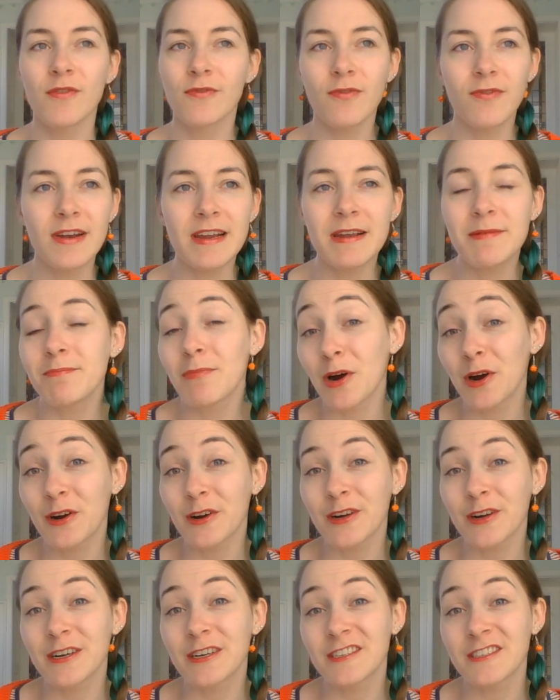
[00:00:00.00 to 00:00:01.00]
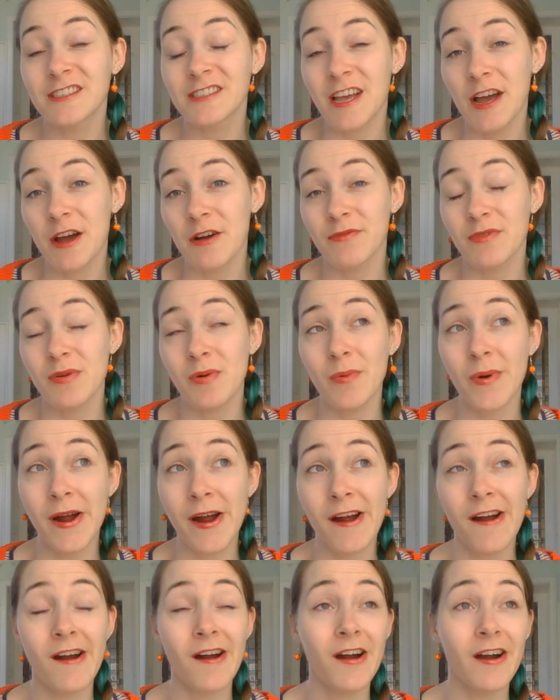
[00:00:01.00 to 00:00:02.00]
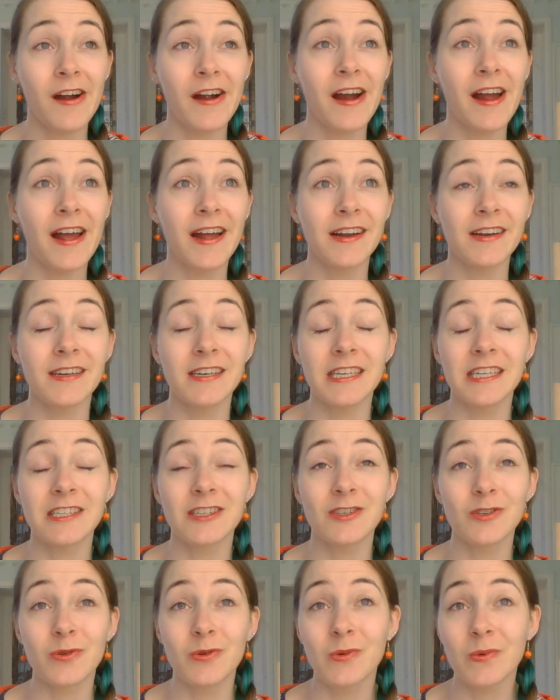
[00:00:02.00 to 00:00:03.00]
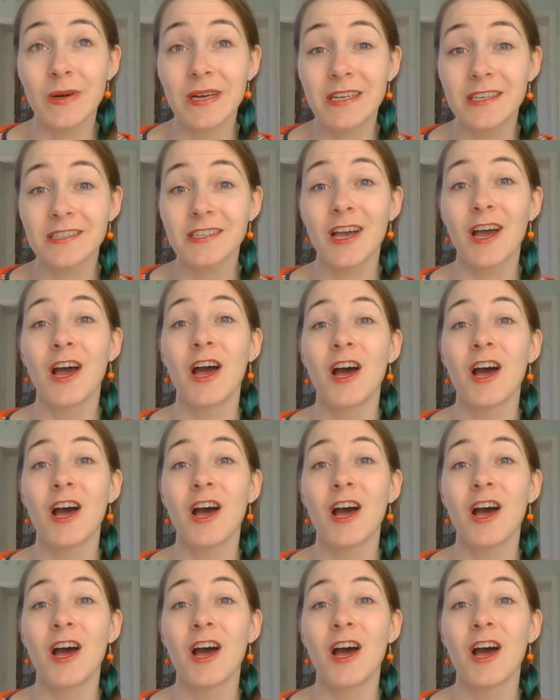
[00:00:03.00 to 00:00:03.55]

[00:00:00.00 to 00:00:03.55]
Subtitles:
flea markets everywhere, and it's always